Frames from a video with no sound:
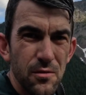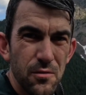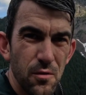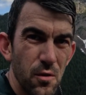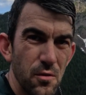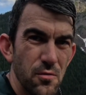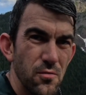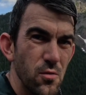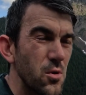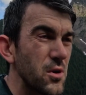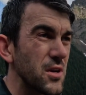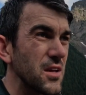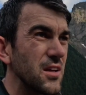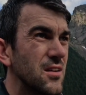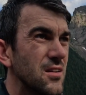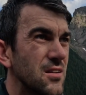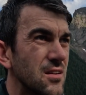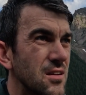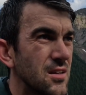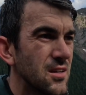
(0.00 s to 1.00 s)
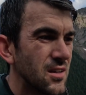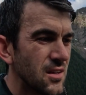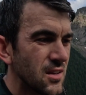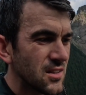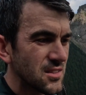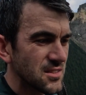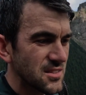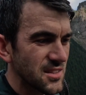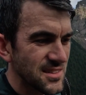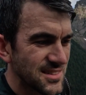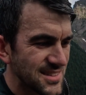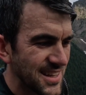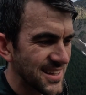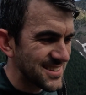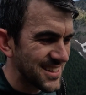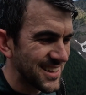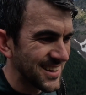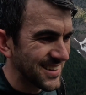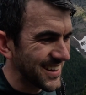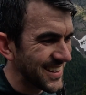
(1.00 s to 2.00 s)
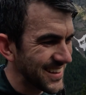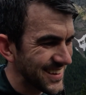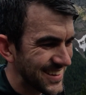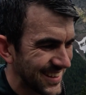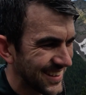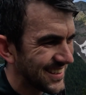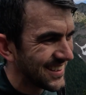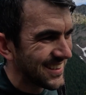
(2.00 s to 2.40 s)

4:40. Sunset's at like